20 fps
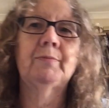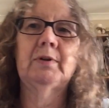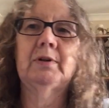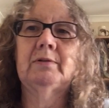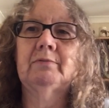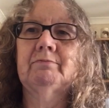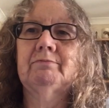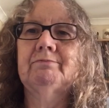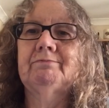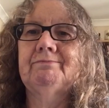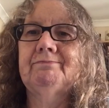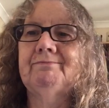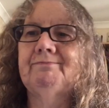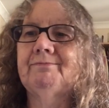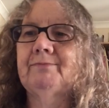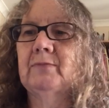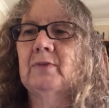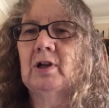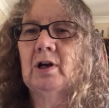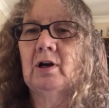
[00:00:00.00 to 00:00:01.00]
But
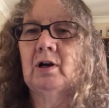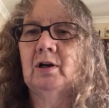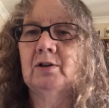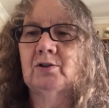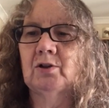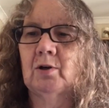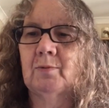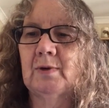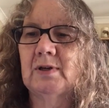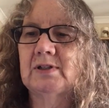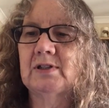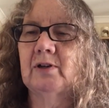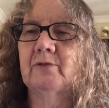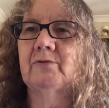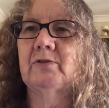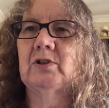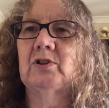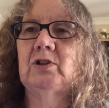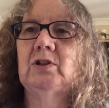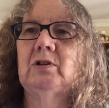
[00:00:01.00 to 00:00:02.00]
I told myself
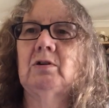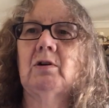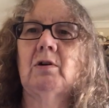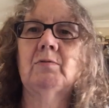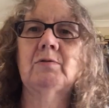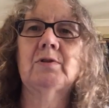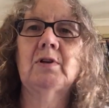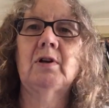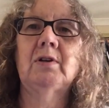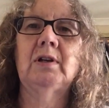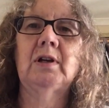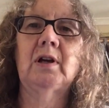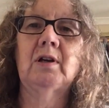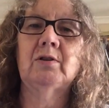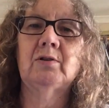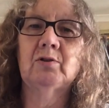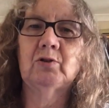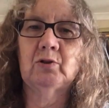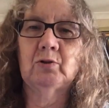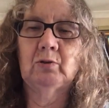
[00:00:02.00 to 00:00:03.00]
this year I was only going
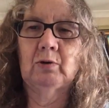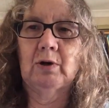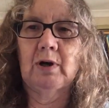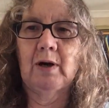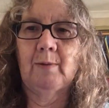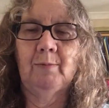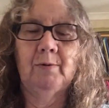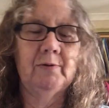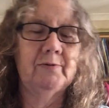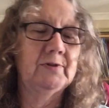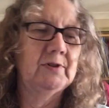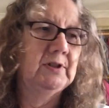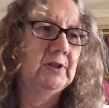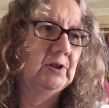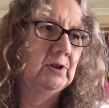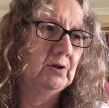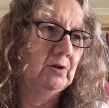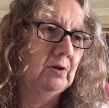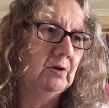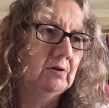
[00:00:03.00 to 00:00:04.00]
to do a couple of
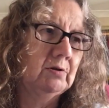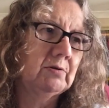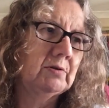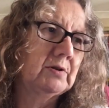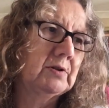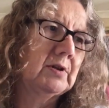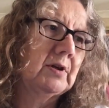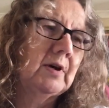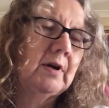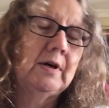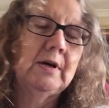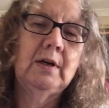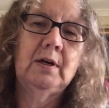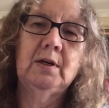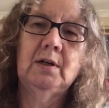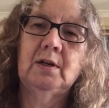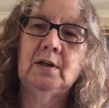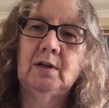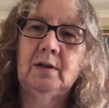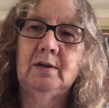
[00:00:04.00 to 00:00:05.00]
stitch alongs,
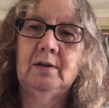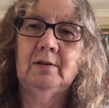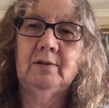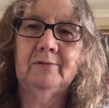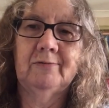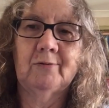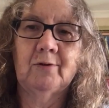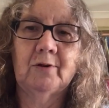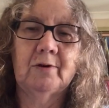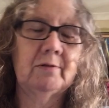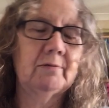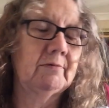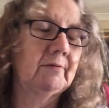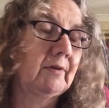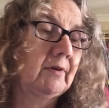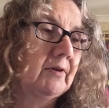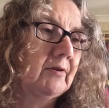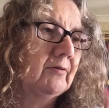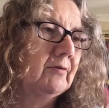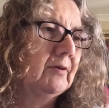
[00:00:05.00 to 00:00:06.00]
and I've got
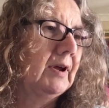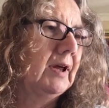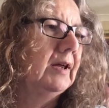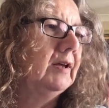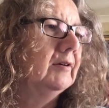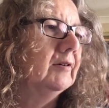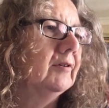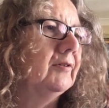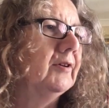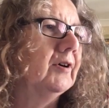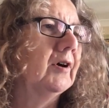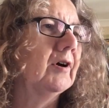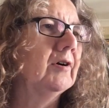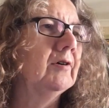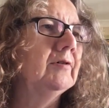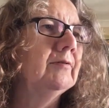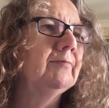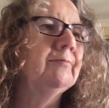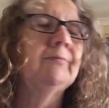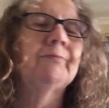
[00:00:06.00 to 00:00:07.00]
three on the
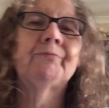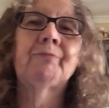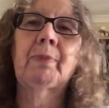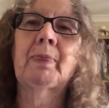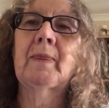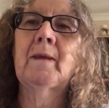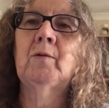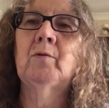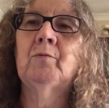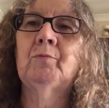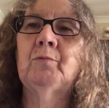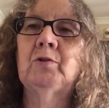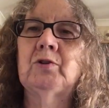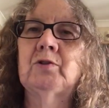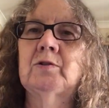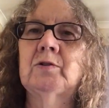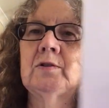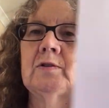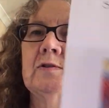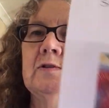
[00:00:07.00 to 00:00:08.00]
go,
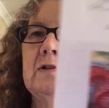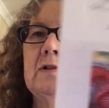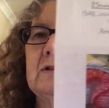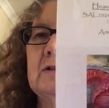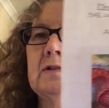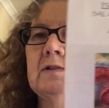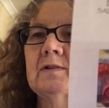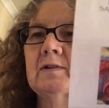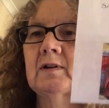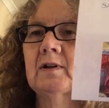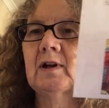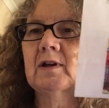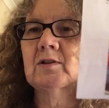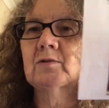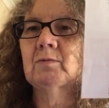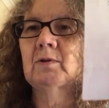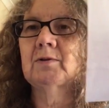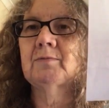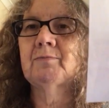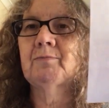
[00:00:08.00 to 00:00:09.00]
which is, this is the
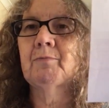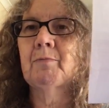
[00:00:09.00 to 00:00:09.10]
next one.